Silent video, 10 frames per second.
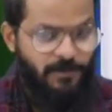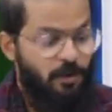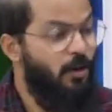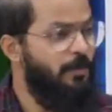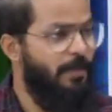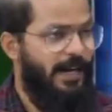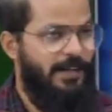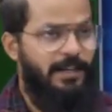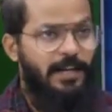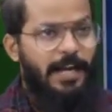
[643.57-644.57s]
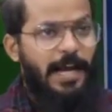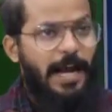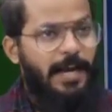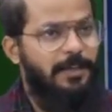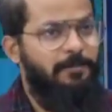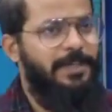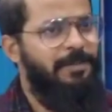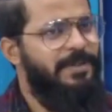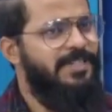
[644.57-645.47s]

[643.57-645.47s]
cloth pad, and believe me,